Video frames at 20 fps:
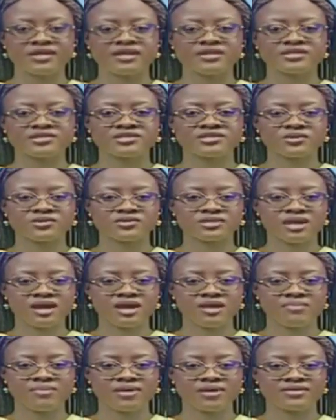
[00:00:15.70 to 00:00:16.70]
chalked out
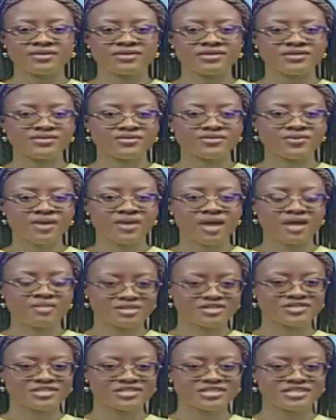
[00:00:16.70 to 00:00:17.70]
by the new
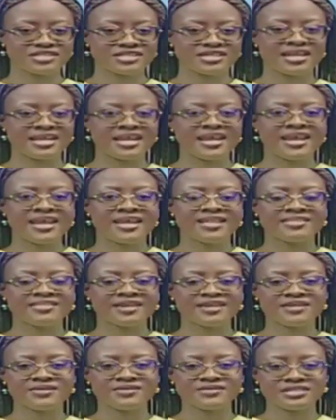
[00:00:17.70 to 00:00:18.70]
administration. The
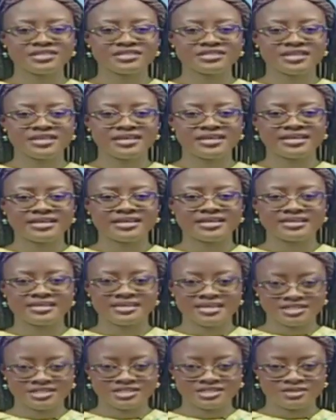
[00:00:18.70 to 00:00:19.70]
new GJA
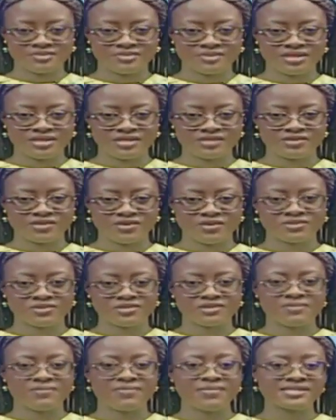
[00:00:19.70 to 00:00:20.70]
leadership is
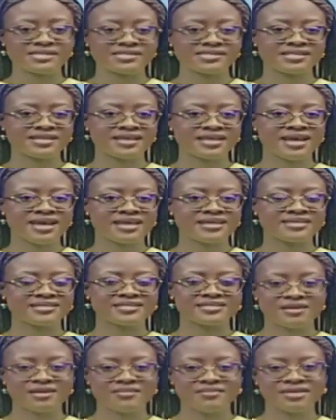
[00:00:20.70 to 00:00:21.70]
optimistic and
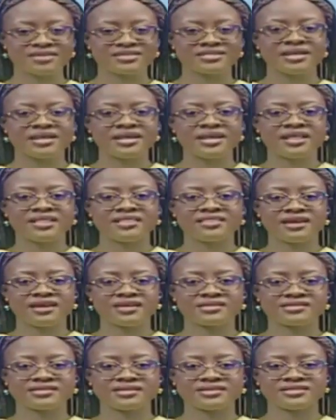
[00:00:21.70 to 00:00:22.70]
determined that
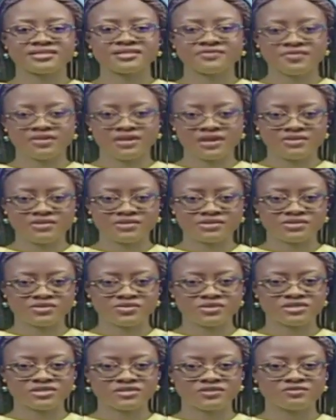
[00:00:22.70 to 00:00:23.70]
the difficult
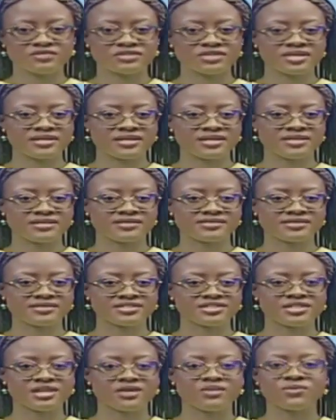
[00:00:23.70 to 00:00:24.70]
situation of journalists
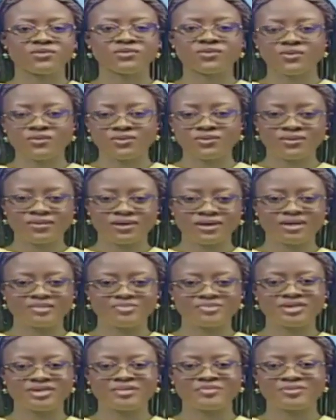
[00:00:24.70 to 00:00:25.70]
shall no longer be
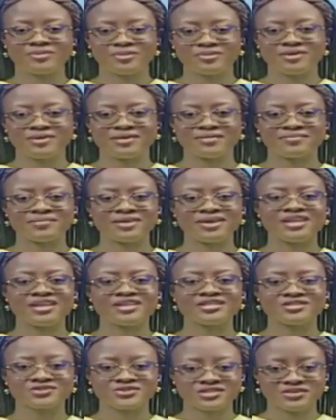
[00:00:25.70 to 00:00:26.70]
a problem
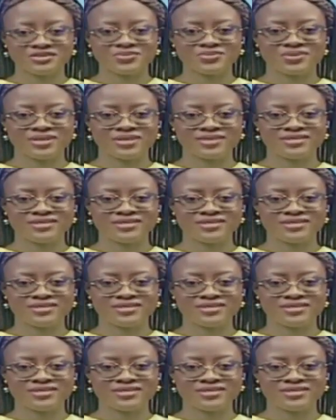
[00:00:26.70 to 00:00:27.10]
to deal with.